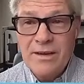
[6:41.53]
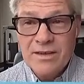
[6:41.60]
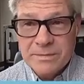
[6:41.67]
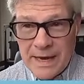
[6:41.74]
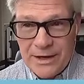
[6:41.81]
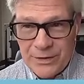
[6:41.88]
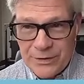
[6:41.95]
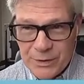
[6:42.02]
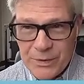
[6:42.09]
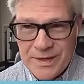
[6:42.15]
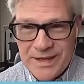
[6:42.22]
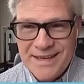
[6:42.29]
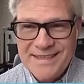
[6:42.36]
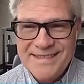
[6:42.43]
make it through
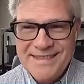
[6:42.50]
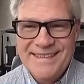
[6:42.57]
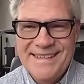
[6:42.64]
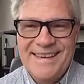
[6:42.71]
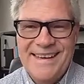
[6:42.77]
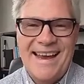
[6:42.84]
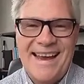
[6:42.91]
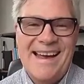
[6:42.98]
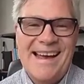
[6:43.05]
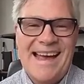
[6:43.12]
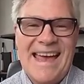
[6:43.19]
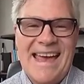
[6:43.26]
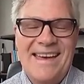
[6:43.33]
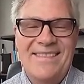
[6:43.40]
this?
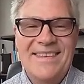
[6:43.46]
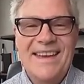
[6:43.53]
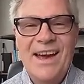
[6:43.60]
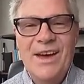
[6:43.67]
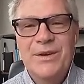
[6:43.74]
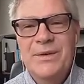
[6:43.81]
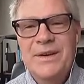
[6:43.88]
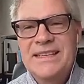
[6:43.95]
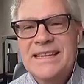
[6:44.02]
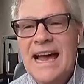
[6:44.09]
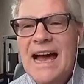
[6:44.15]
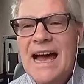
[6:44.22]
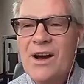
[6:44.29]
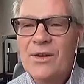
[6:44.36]
And the other is,
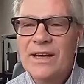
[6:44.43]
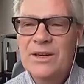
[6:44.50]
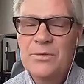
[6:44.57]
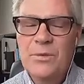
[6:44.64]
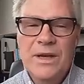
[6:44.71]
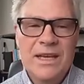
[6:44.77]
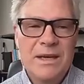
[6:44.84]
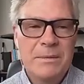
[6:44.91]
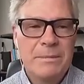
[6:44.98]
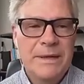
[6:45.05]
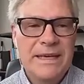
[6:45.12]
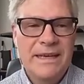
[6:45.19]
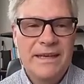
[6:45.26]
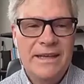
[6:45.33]
how can we
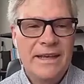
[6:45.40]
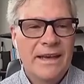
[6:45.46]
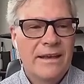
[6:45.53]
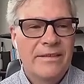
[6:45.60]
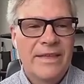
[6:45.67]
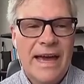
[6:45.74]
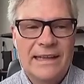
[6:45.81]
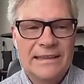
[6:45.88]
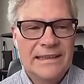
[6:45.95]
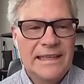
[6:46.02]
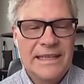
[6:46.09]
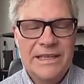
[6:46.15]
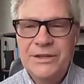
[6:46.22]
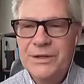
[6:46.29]
be that
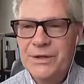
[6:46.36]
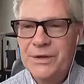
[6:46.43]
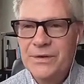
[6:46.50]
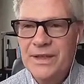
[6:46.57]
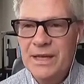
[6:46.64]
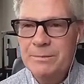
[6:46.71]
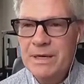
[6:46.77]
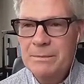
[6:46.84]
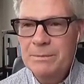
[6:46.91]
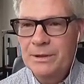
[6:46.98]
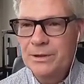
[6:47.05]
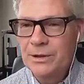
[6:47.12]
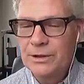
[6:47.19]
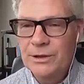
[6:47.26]
leader that
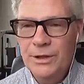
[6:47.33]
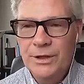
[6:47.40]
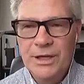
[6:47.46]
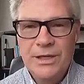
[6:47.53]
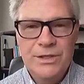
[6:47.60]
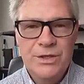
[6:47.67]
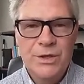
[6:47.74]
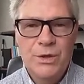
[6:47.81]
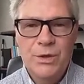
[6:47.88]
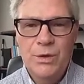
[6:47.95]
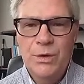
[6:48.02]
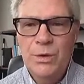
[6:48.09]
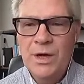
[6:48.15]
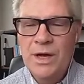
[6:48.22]
people are looking
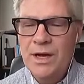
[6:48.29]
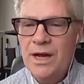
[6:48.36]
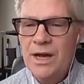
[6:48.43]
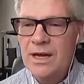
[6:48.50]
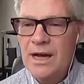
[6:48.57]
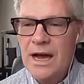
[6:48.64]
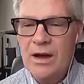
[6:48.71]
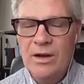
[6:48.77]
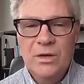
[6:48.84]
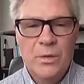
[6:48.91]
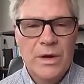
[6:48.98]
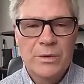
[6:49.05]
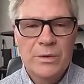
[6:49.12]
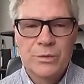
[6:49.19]
to? How can
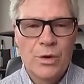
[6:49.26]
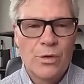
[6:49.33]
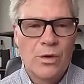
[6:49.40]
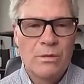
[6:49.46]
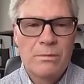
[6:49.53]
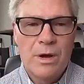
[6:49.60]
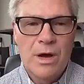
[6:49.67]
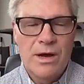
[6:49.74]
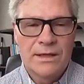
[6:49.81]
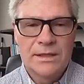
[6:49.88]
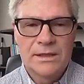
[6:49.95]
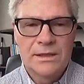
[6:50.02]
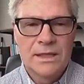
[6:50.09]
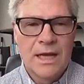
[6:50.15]
we role
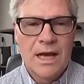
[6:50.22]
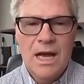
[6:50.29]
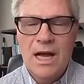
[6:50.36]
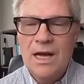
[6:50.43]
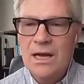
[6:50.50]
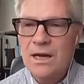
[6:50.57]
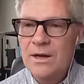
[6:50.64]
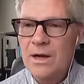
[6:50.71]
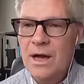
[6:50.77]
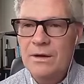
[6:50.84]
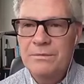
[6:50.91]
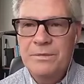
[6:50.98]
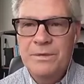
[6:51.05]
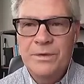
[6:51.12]
model
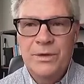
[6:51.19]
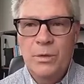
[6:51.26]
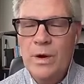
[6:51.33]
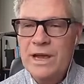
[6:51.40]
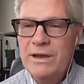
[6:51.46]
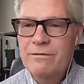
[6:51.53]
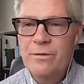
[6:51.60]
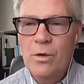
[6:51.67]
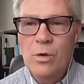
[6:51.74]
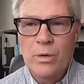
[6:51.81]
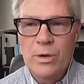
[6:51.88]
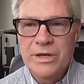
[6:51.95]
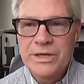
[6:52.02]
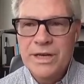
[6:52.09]
the way
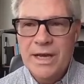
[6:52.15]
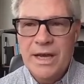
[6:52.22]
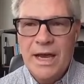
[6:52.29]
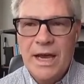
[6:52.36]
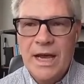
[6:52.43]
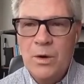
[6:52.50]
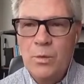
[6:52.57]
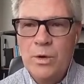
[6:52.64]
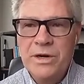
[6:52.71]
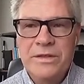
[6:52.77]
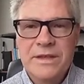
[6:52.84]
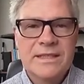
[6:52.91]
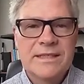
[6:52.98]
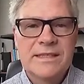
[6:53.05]
forward? What are
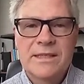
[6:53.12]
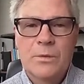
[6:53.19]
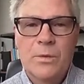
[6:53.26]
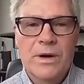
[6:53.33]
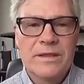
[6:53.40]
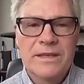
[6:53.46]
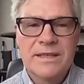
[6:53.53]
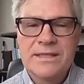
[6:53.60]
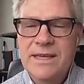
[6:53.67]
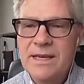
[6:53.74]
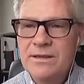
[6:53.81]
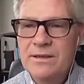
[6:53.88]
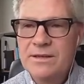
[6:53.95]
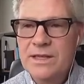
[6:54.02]
the
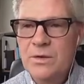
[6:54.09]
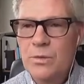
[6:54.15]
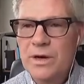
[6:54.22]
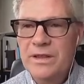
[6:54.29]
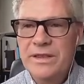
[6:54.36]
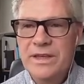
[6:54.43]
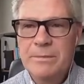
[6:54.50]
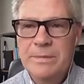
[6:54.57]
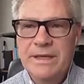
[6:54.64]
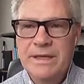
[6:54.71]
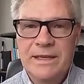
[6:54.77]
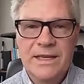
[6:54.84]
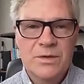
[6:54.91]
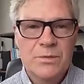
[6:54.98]
skills and what are the
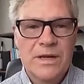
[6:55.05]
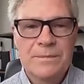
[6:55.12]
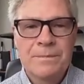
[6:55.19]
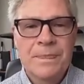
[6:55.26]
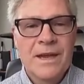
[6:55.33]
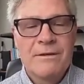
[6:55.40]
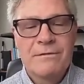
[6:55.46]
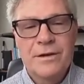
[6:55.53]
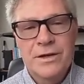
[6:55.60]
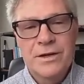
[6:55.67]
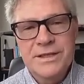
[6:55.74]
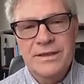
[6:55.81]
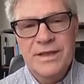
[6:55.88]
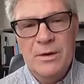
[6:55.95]
abilities? Well,
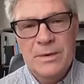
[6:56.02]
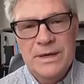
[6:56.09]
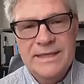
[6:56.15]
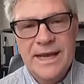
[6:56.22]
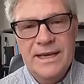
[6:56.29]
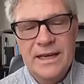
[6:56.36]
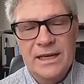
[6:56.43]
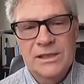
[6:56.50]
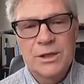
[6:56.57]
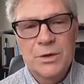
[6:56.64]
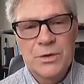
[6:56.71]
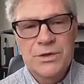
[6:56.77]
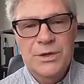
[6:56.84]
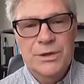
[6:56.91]
first, I thought we'd take a
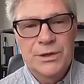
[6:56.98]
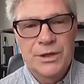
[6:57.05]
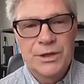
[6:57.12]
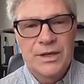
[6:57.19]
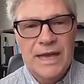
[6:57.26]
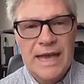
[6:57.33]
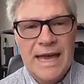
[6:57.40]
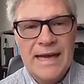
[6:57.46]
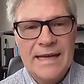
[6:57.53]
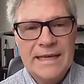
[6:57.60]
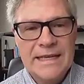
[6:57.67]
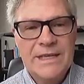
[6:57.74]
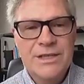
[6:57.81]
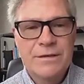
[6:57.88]
closer look at
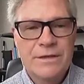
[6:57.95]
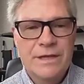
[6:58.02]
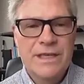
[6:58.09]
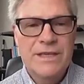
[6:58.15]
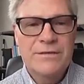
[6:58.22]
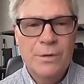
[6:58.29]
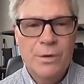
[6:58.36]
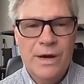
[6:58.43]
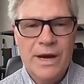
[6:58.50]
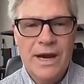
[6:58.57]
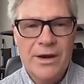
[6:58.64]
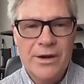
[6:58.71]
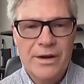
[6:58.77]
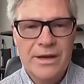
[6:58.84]
each of these 4
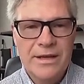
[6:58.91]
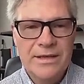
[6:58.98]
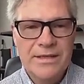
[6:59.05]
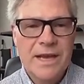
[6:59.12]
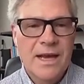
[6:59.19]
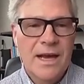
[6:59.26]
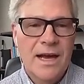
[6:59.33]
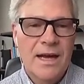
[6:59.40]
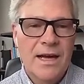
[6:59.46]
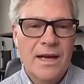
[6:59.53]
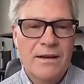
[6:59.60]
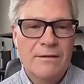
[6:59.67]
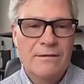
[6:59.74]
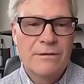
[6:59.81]
areas
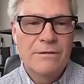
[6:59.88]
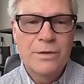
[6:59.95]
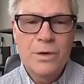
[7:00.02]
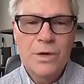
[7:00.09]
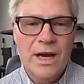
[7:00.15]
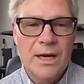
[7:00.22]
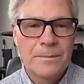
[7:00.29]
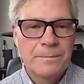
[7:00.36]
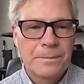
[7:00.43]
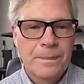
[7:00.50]
of VUCA.